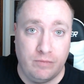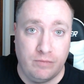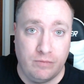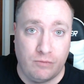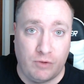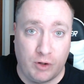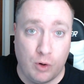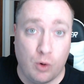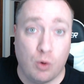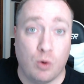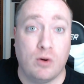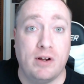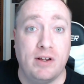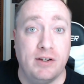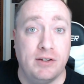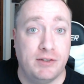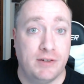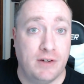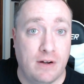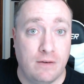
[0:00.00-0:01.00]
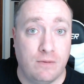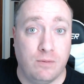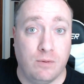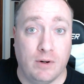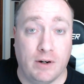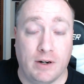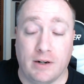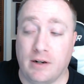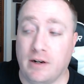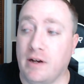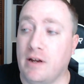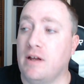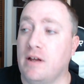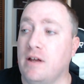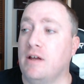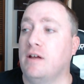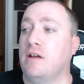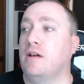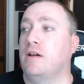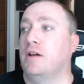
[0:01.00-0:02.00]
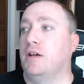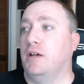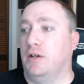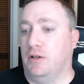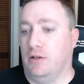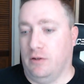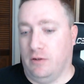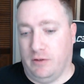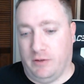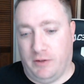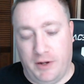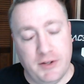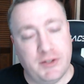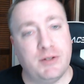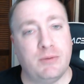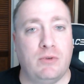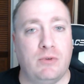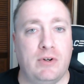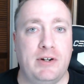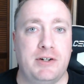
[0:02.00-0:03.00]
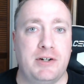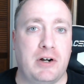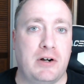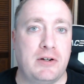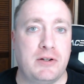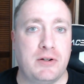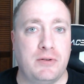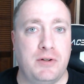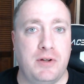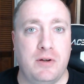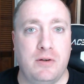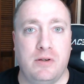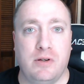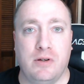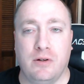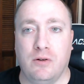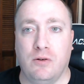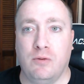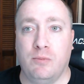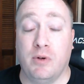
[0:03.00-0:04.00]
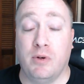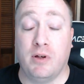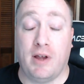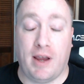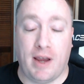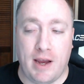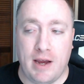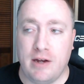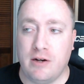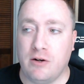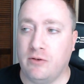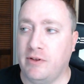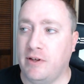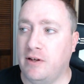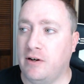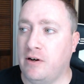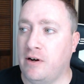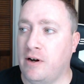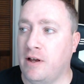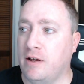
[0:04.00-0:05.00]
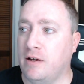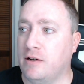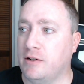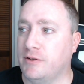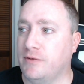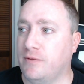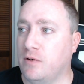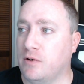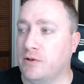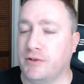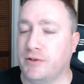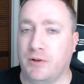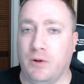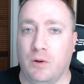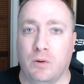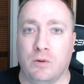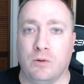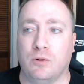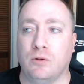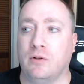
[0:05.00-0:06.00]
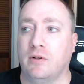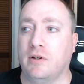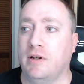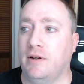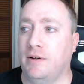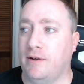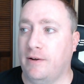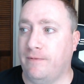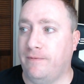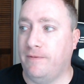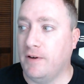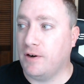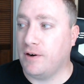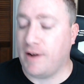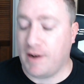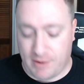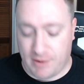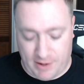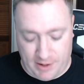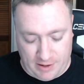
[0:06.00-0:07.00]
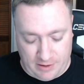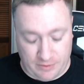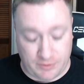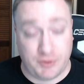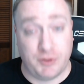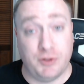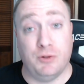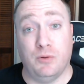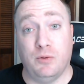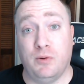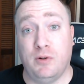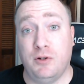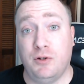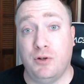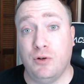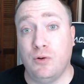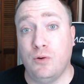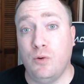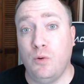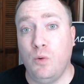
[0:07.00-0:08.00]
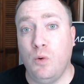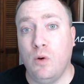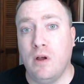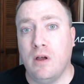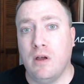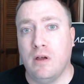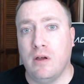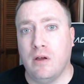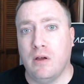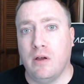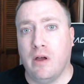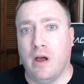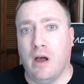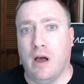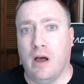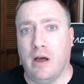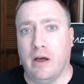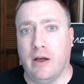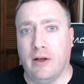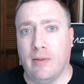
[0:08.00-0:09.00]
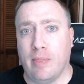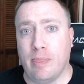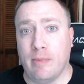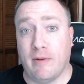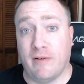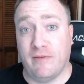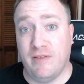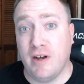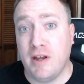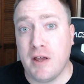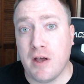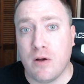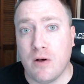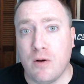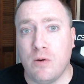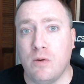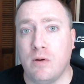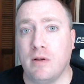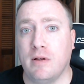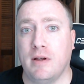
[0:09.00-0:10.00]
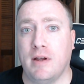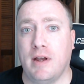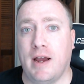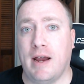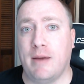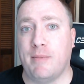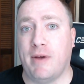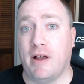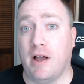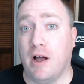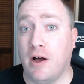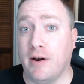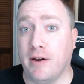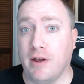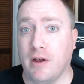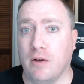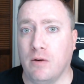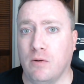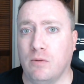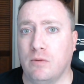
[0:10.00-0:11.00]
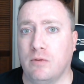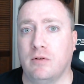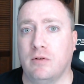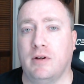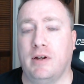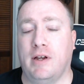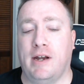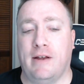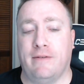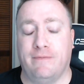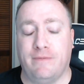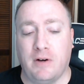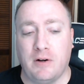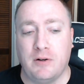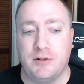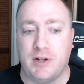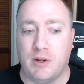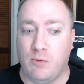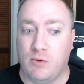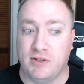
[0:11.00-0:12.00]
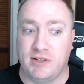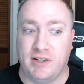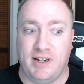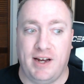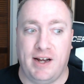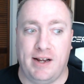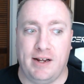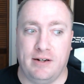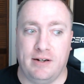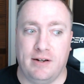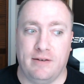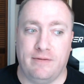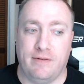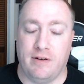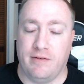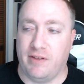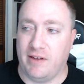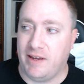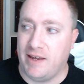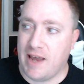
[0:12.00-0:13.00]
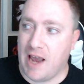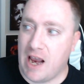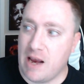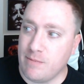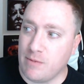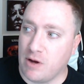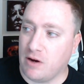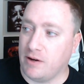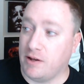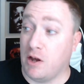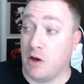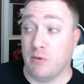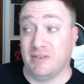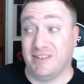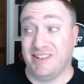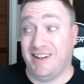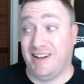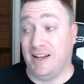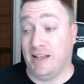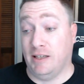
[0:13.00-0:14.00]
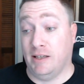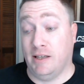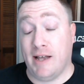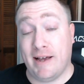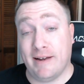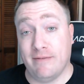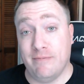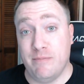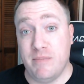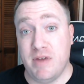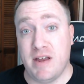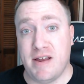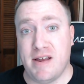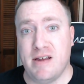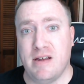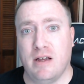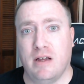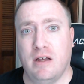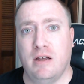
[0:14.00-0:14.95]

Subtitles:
recording software. Did some research on YouTube and on the internet as far as Google, and I figured out how to do my video and my audio. And at first I wasn't getting enough of the game audio. I was getting a lot of me